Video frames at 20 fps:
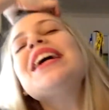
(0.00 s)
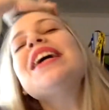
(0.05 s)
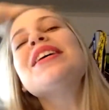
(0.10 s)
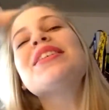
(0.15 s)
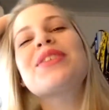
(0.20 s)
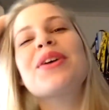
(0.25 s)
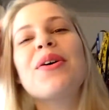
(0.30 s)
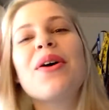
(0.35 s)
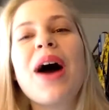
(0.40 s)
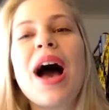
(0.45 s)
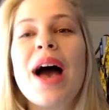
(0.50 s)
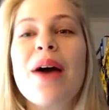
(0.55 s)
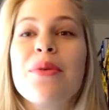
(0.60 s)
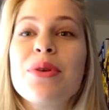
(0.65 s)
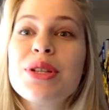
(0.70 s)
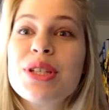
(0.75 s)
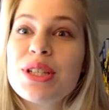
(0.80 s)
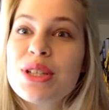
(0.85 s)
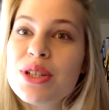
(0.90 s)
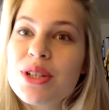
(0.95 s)
So I
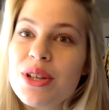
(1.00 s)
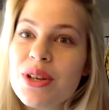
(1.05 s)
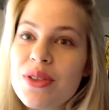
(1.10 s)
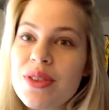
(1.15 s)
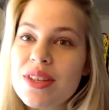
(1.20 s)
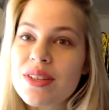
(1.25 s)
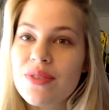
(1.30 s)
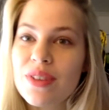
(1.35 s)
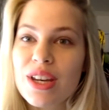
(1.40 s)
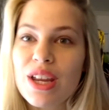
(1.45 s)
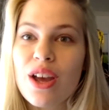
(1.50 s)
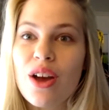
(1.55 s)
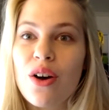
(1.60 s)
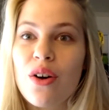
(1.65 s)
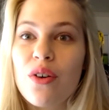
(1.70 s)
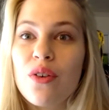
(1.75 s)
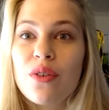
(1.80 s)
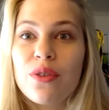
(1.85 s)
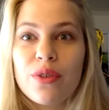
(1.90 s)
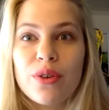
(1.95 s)
wanted to do this
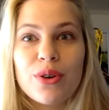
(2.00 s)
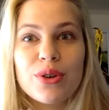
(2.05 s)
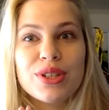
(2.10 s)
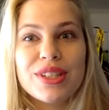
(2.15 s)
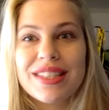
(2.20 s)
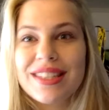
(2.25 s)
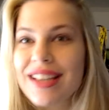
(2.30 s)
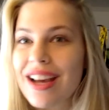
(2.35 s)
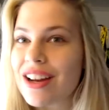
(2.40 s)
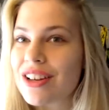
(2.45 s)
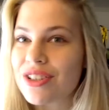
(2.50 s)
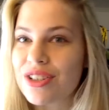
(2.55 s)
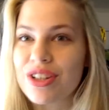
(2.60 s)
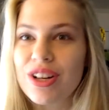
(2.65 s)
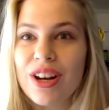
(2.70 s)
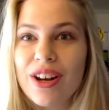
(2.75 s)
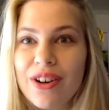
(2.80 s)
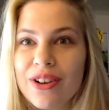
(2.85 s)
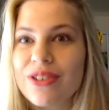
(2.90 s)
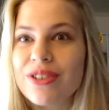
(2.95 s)
video for such
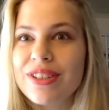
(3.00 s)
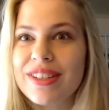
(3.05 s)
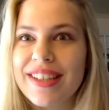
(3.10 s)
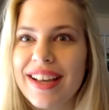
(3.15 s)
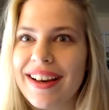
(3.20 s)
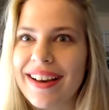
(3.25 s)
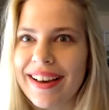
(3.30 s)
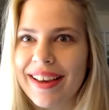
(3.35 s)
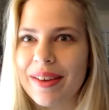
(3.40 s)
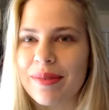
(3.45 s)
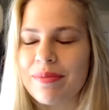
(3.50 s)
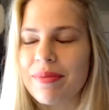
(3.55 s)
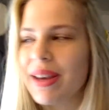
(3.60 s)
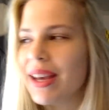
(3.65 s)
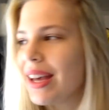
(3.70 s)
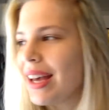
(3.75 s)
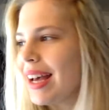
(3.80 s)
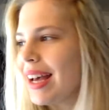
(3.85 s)
a long time.